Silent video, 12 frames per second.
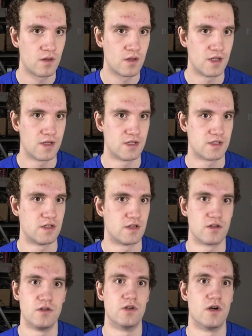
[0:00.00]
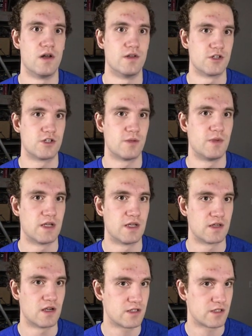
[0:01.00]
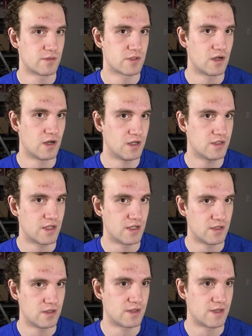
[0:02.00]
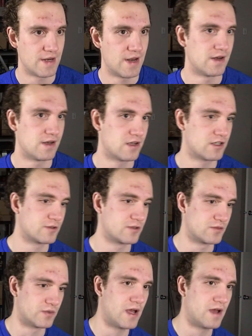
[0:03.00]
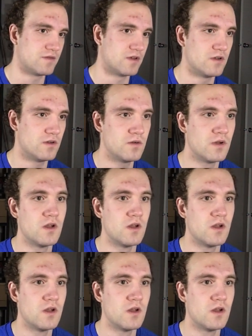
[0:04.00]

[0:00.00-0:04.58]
it doesn't include all the shipping and customs costs that Canadian customers would have to do.